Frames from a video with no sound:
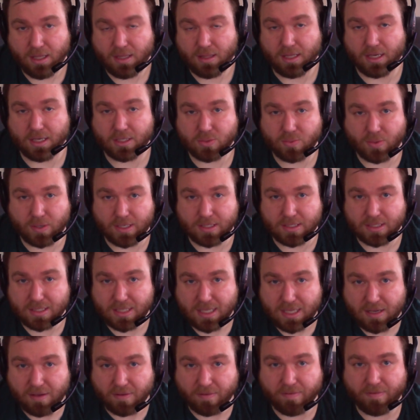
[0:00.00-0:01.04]
The
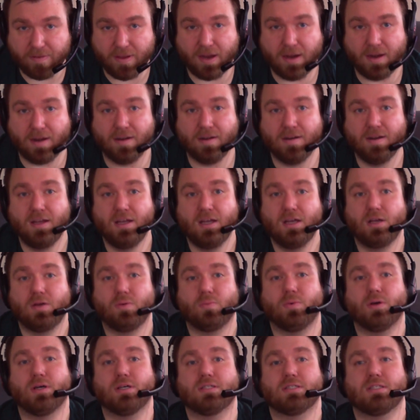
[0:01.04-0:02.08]
XYZ Affair
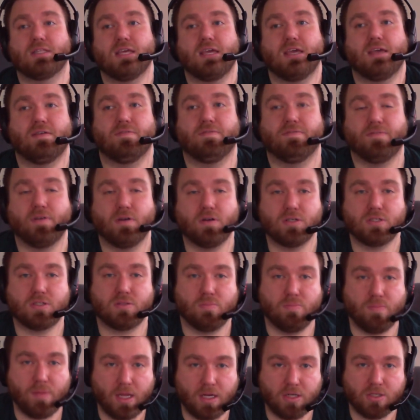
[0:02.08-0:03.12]
was the
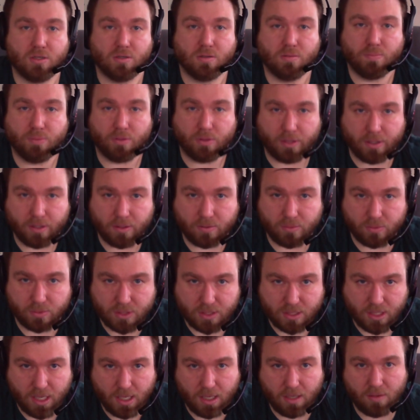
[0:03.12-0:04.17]
first major political
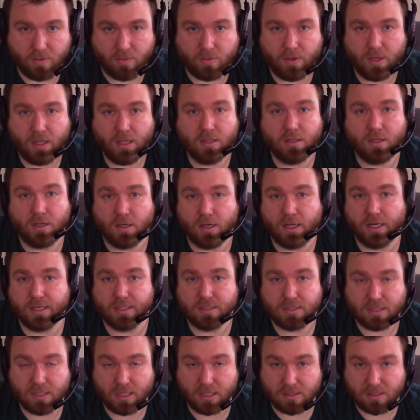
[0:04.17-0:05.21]
scandal in United
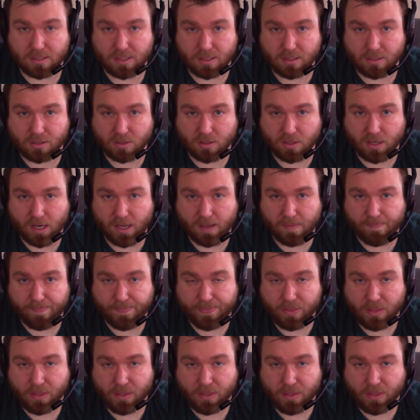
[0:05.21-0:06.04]
States history.